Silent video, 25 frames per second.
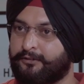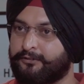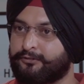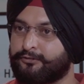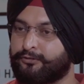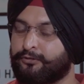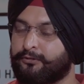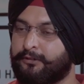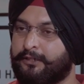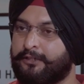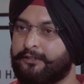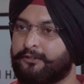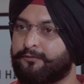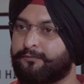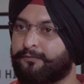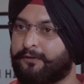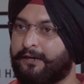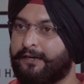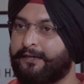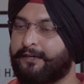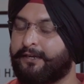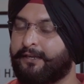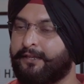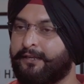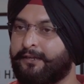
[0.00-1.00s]
So like
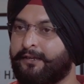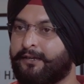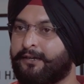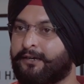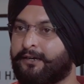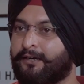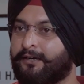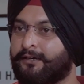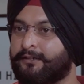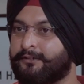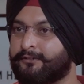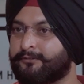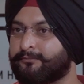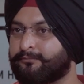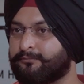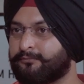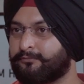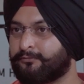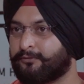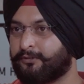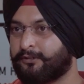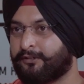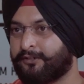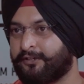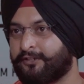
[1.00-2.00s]
finding a
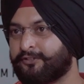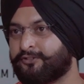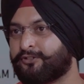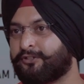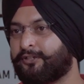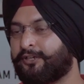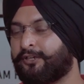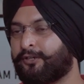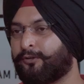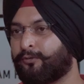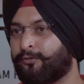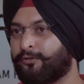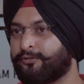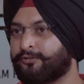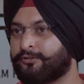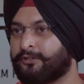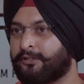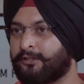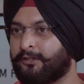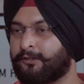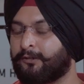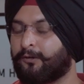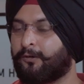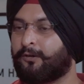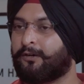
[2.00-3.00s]
rich
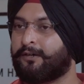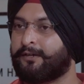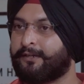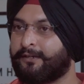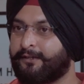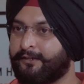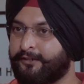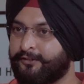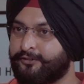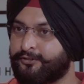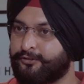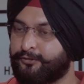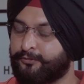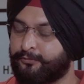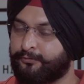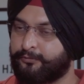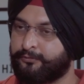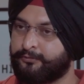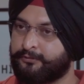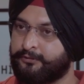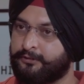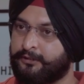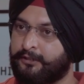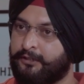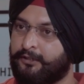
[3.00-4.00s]
individual or an
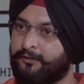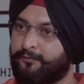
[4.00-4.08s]
institute